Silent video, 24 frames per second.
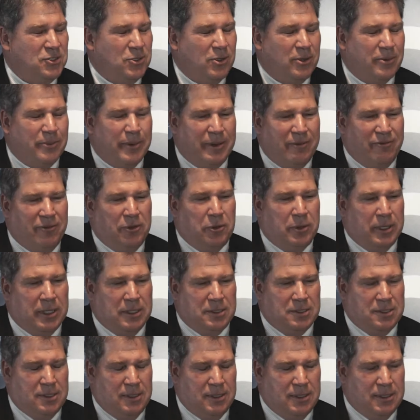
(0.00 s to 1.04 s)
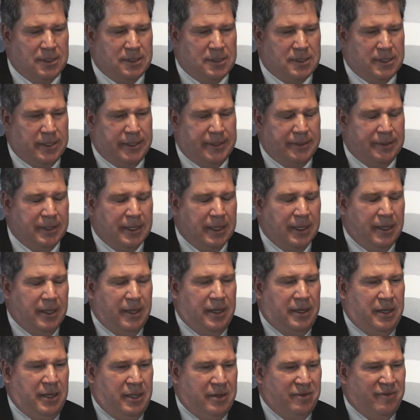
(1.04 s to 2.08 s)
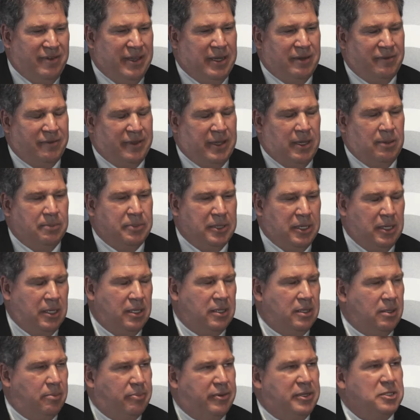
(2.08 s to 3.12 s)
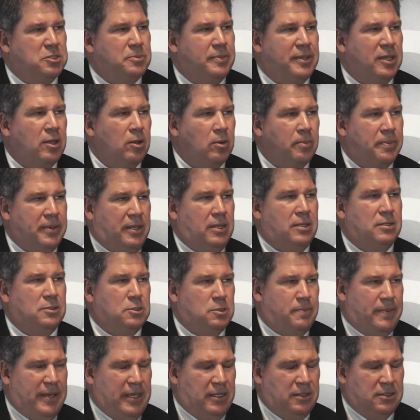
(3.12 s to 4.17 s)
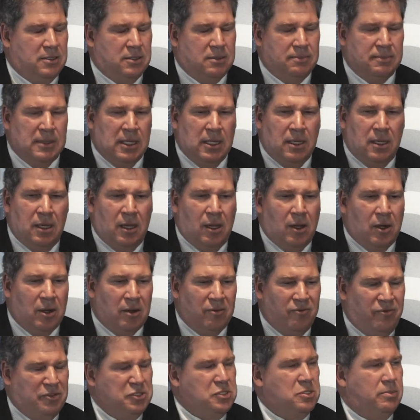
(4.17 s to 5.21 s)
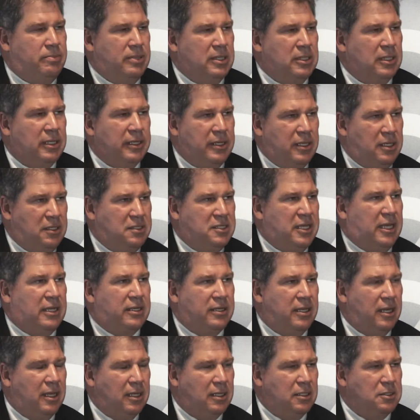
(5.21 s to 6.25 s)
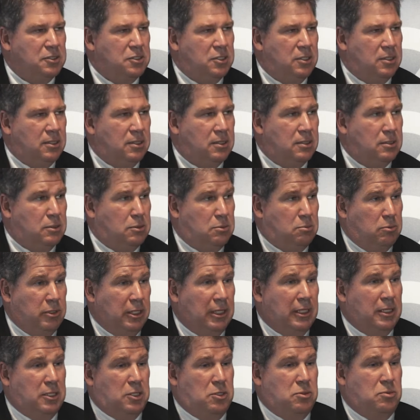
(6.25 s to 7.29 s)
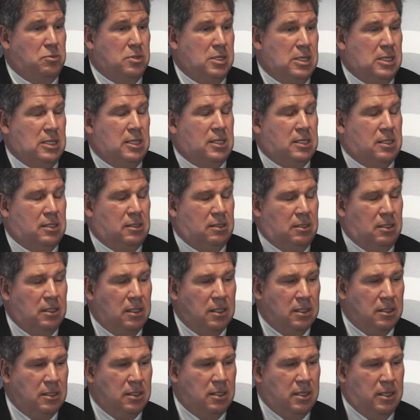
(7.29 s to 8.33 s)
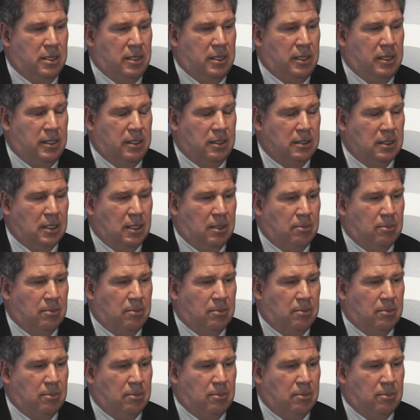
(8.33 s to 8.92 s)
Sure. Refocus is an innovative company in the presbyopia space. Our visibility technology is really unique in the